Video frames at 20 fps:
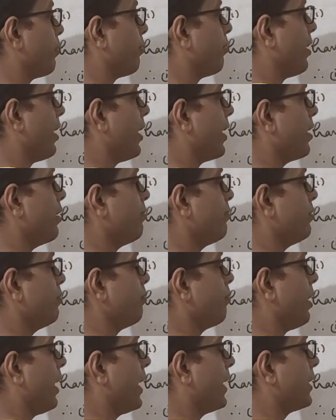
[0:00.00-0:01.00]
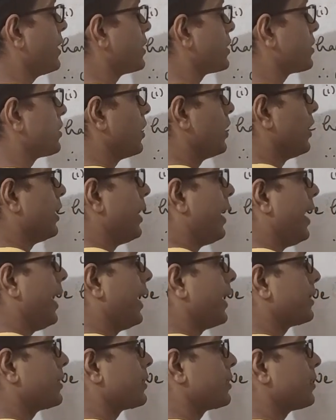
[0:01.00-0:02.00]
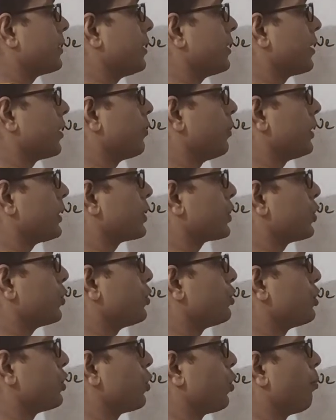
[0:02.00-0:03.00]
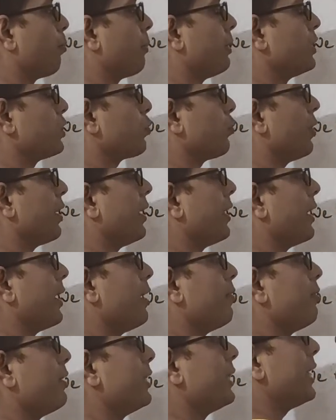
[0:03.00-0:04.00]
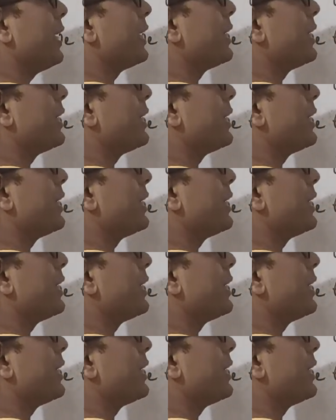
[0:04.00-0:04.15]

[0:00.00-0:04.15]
5 minus x equals to 0, means wherever there